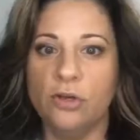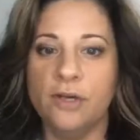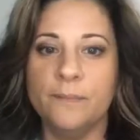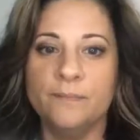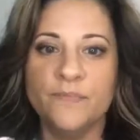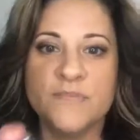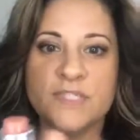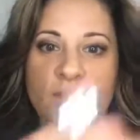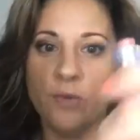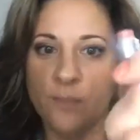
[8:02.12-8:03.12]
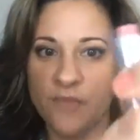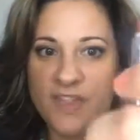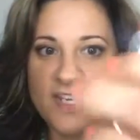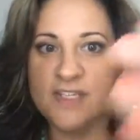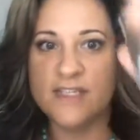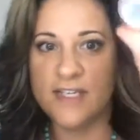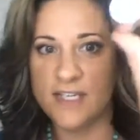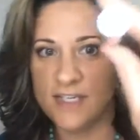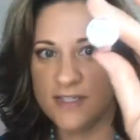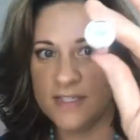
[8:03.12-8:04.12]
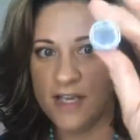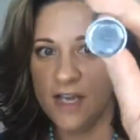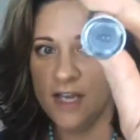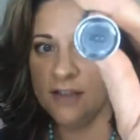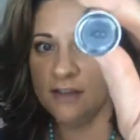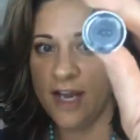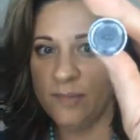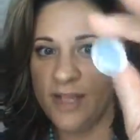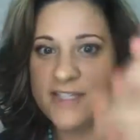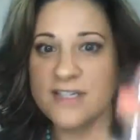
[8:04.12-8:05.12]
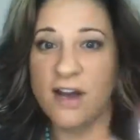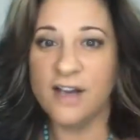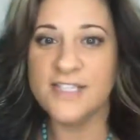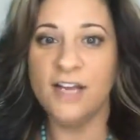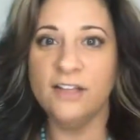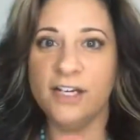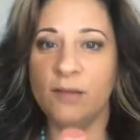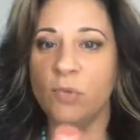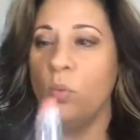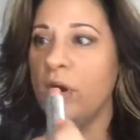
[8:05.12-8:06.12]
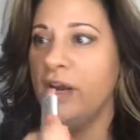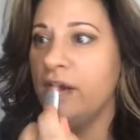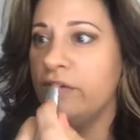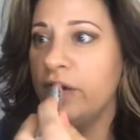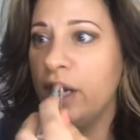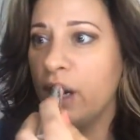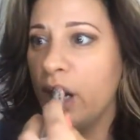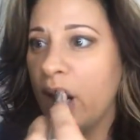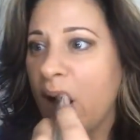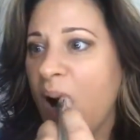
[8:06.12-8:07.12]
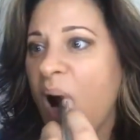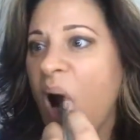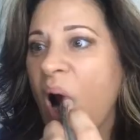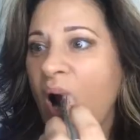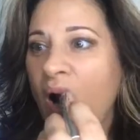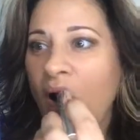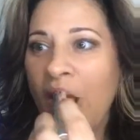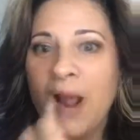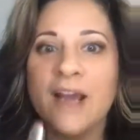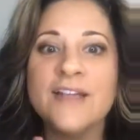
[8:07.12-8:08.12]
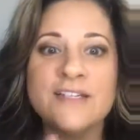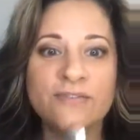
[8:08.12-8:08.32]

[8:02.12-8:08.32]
look. So this is LimeLife's Not Telling number 100. It is a